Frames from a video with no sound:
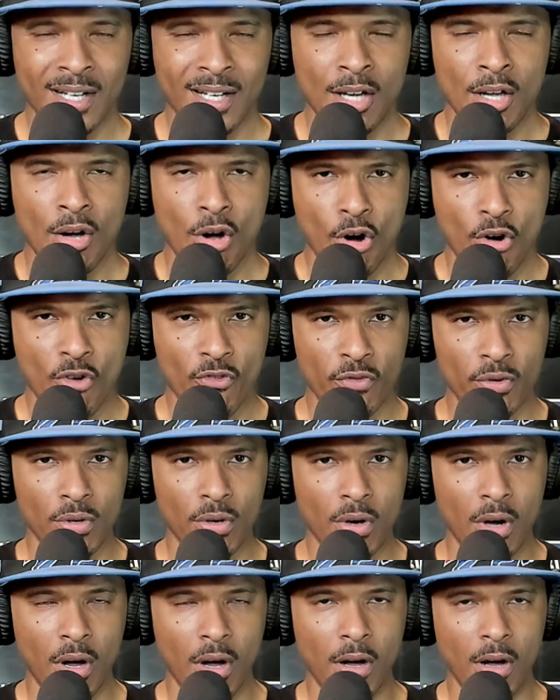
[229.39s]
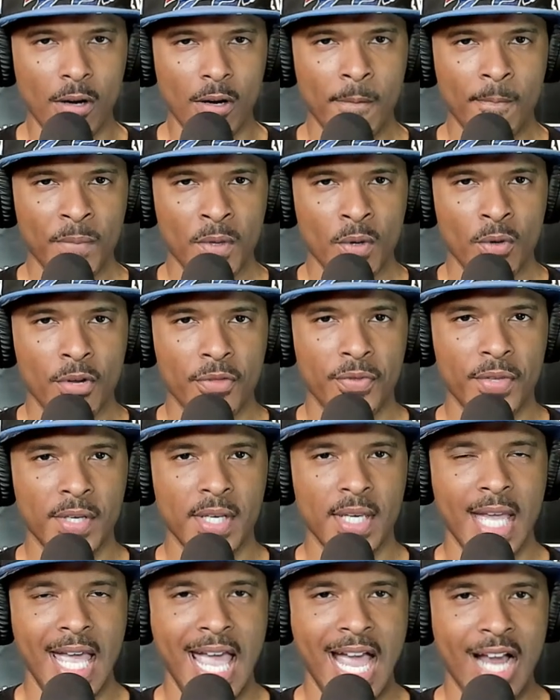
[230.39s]
overall with the
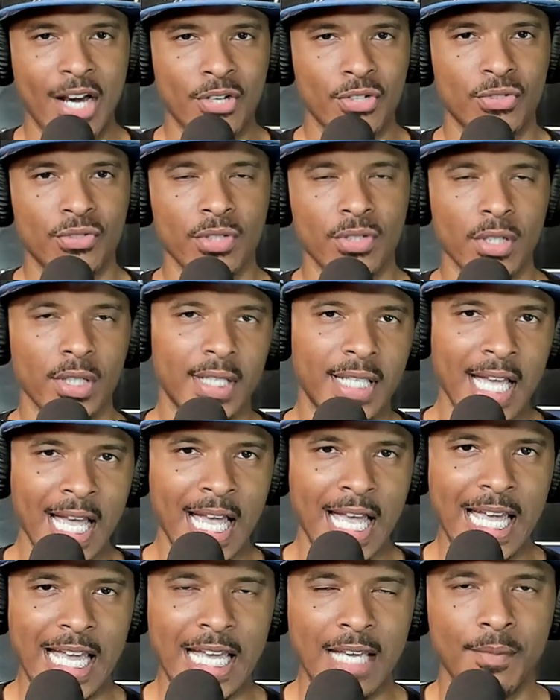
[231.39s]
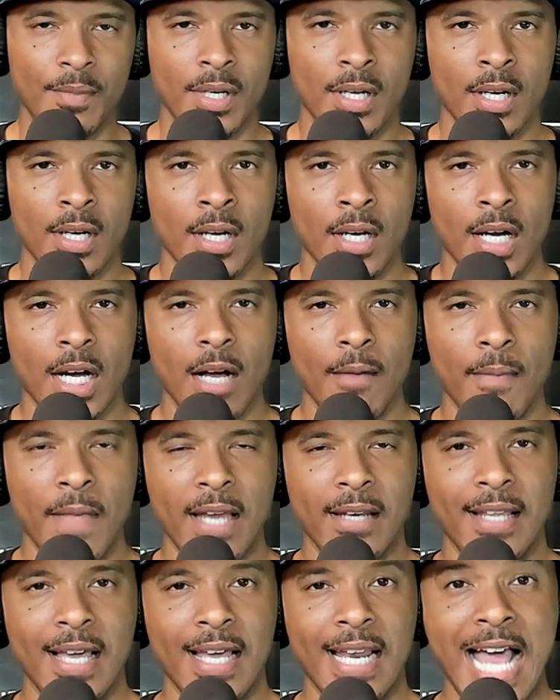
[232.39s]
extra game
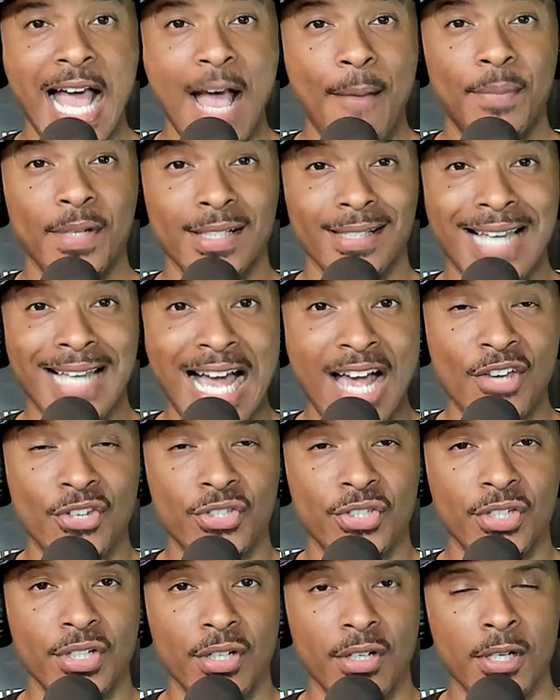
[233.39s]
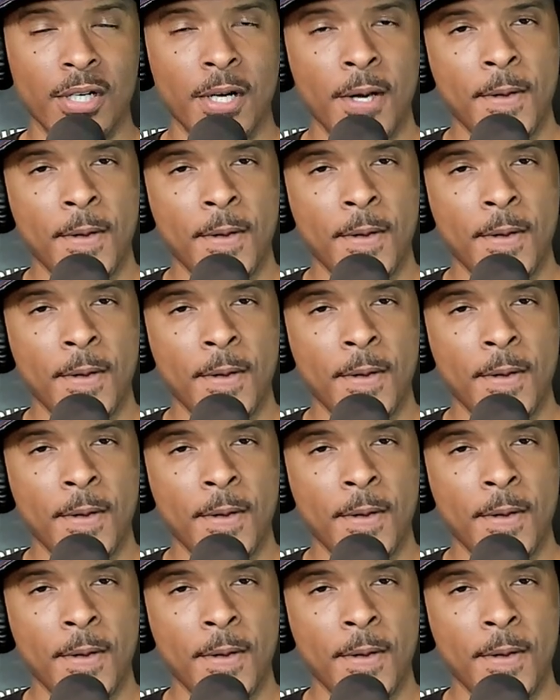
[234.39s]
that happened last year.